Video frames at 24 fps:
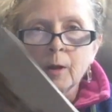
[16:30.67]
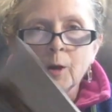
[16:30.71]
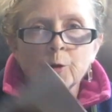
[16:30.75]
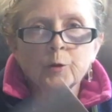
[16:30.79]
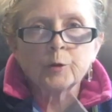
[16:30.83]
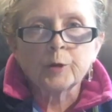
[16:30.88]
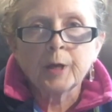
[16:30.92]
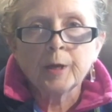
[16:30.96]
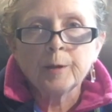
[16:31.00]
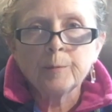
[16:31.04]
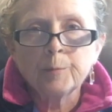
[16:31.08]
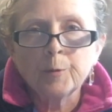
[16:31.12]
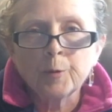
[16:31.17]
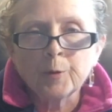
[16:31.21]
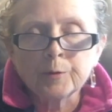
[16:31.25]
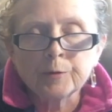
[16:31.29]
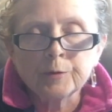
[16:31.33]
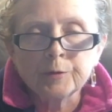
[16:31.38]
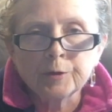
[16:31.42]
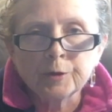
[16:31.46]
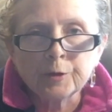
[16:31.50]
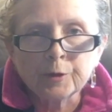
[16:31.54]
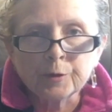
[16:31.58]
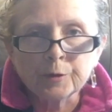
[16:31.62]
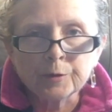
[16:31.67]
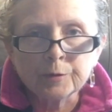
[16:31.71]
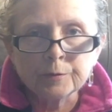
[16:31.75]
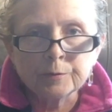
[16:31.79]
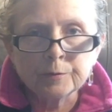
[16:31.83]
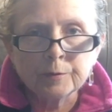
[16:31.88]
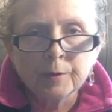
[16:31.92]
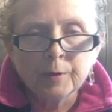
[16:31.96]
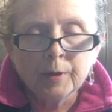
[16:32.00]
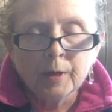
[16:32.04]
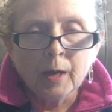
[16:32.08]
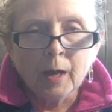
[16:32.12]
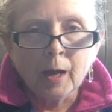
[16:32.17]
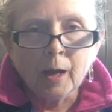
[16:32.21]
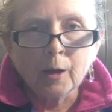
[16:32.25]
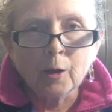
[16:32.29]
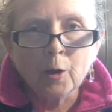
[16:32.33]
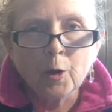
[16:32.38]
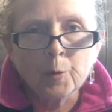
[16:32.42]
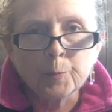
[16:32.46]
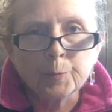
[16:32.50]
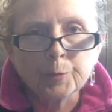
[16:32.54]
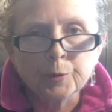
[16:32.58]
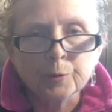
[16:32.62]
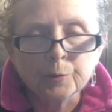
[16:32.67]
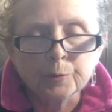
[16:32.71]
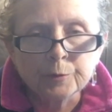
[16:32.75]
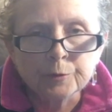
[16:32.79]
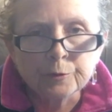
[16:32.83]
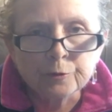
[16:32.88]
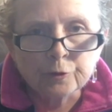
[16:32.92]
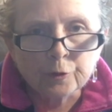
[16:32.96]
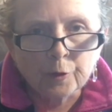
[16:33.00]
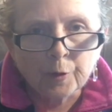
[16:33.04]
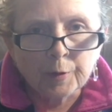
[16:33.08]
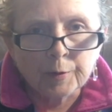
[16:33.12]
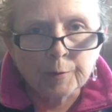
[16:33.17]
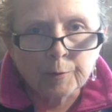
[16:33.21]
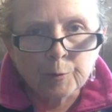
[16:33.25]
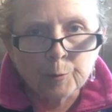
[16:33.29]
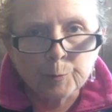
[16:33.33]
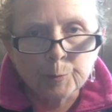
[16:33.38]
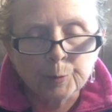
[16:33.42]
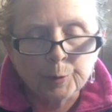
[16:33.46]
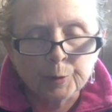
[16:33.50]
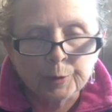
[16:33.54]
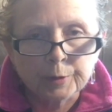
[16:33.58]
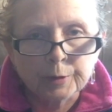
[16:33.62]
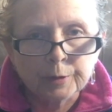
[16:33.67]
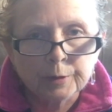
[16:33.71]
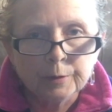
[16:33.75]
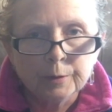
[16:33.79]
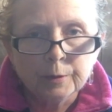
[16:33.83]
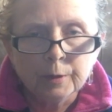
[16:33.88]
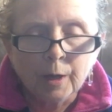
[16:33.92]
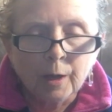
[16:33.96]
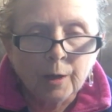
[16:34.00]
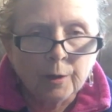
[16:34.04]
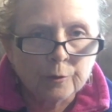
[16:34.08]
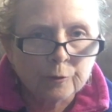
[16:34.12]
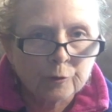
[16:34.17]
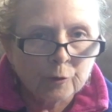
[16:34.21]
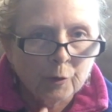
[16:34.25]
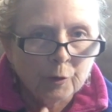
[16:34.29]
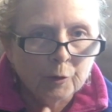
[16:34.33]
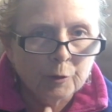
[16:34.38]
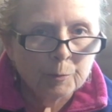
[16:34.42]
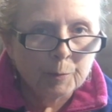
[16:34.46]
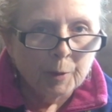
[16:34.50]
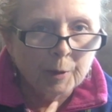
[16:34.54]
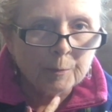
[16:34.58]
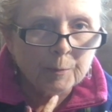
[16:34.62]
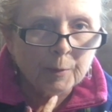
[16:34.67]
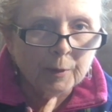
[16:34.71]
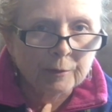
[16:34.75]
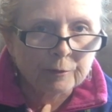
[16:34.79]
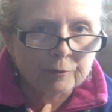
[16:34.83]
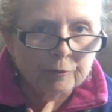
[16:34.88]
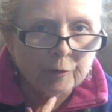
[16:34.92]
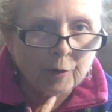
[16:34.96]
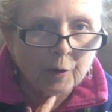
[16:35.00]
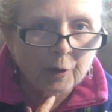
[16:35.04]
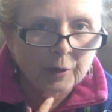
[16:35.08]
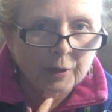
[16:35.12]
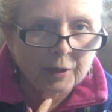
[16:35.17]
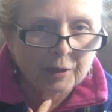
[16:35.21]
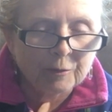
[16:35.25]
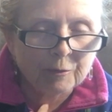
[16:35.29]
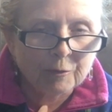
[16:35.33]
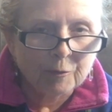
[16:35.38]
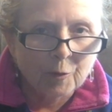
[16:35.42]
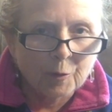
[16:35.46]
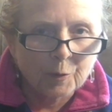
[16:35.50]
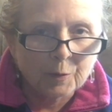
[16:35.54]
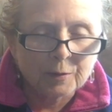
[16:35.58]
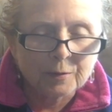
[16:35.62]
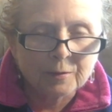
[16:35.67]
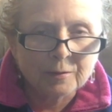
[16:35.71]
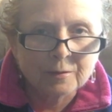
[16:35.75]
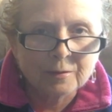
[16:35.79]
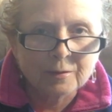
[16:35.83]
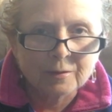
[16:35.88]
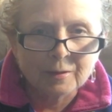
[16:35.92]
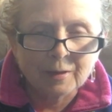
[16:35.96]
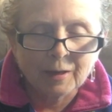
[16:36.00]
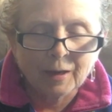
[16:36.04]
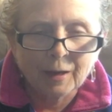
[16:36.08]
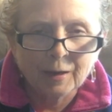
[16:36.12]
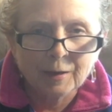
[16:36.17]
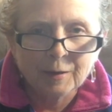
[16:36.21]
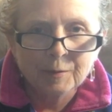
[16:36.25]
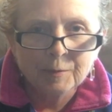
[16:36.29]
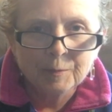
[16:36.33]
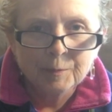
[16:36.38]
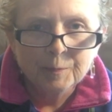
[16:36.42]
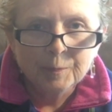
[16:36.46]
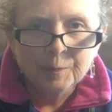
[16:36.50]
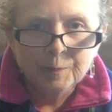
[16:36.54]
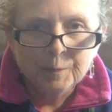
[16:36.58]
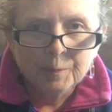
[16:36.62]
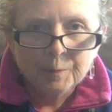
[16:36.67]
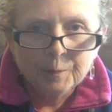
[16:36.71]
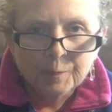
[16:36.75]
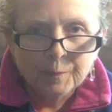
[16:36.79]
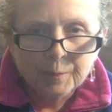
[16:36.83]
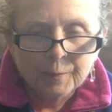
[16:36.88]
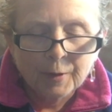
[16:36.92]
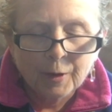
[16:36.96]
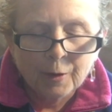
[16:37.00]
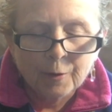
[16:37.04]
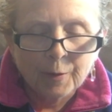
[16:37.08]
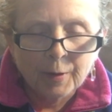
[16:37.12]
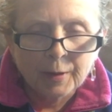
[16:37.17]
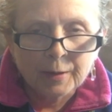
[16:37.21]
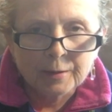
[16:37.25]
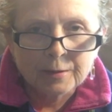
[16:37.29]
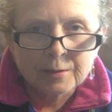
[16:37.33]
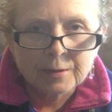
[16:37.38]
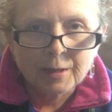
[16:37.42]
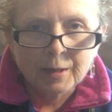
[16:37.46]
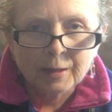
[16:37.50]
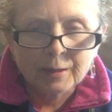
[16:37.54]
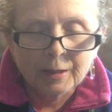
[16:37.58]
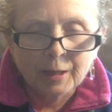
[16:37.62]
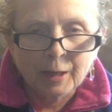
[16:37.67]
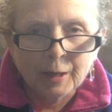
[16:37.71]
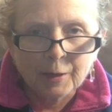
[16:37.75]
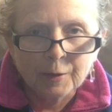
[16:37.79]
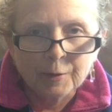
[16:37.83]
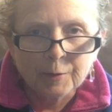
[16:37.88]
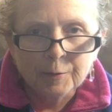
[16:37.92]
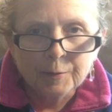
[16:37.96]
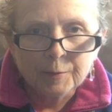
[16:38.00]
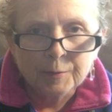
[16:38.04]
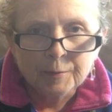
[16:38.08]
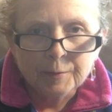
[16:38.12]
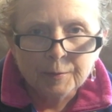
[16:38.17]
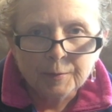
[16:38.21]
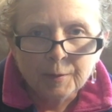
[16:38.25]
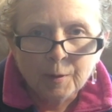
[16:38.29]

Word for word: Okay, boys and girls, I hope you enjoyed the book. Sorry about my foggy voice today. All right, take care.